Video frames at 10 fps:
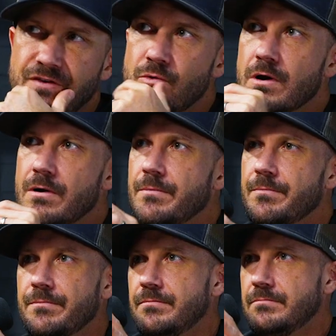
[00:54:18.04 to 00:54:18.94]

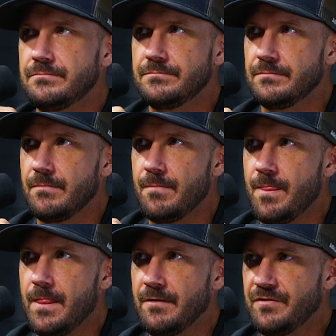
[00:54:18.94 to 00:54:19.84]
you're
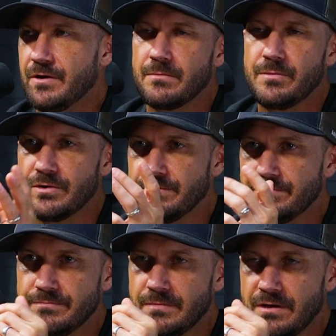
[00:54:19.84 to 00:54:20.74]
going to
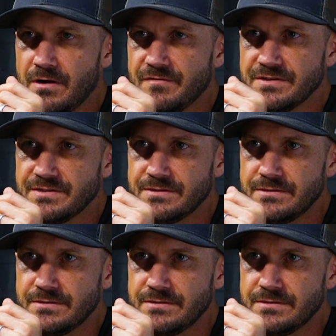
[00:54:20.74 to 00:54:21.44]
build an office.